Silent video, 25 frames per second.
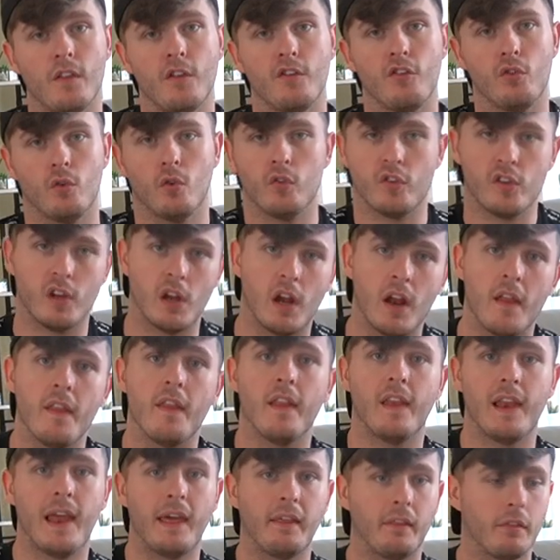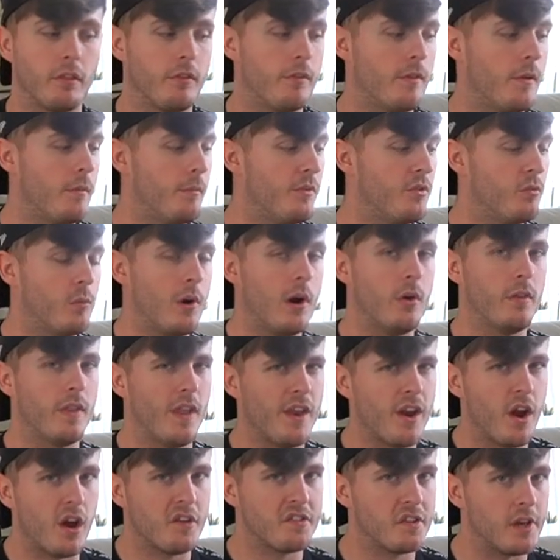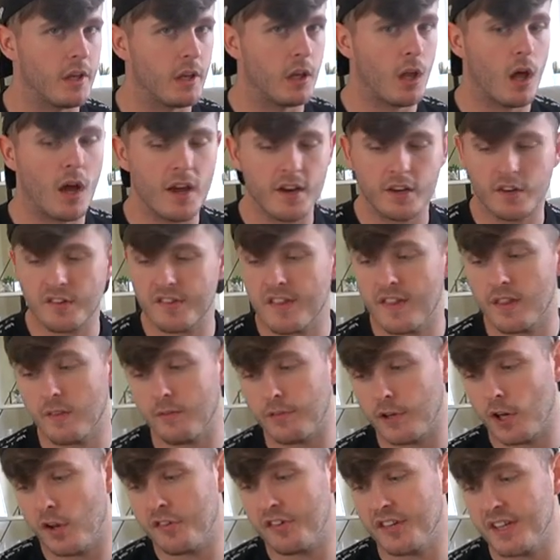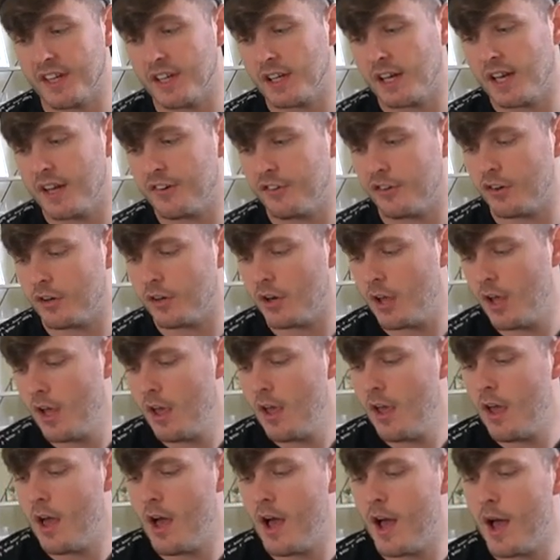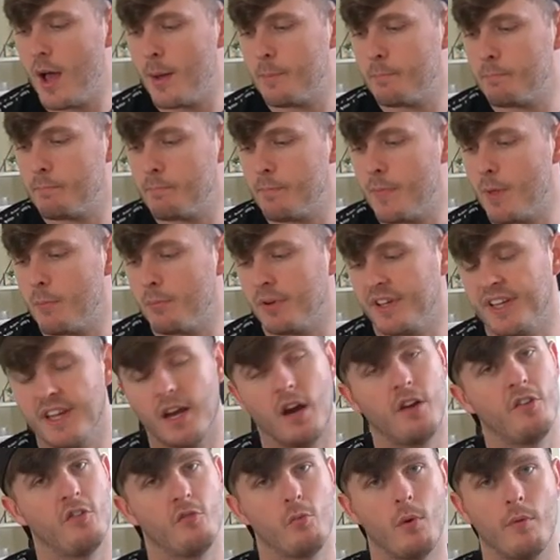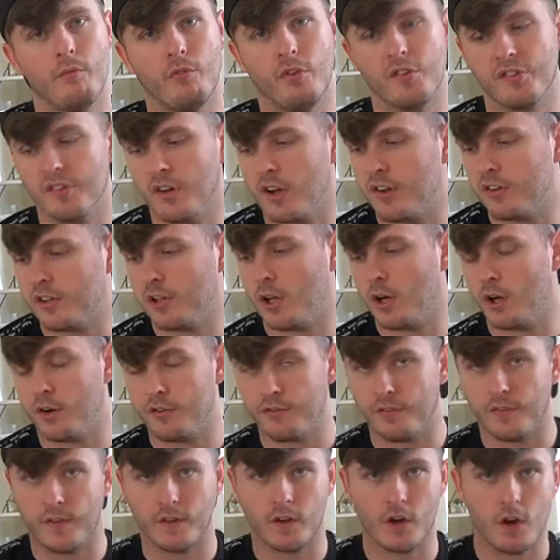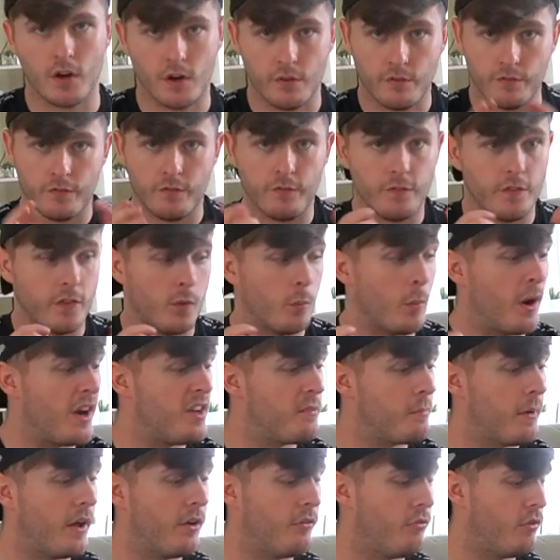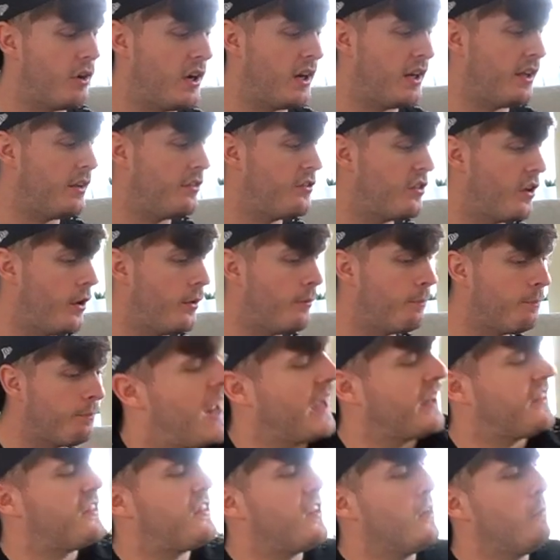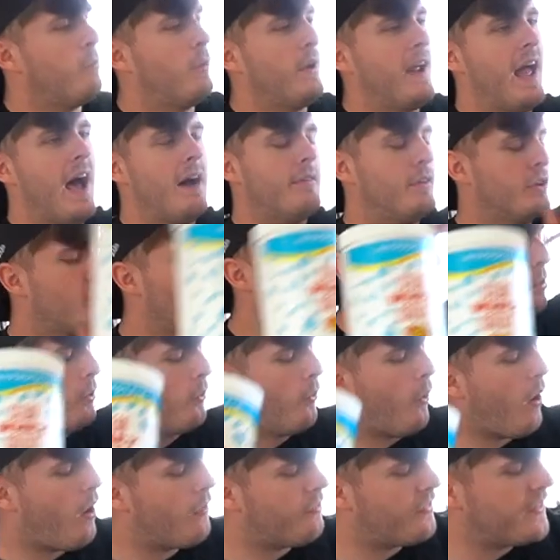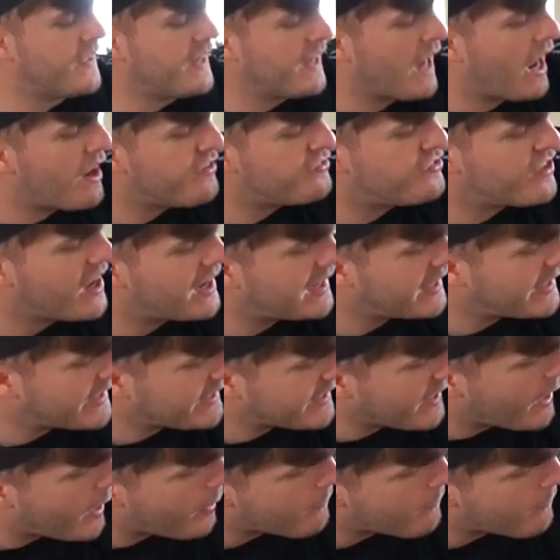the shorts. I like the length of them as well, and they're nice and light because they're the Velocity collection. But yeah, I just went for a size large for the kind of, for the waistband really. So next up, we have a couple of the Jelly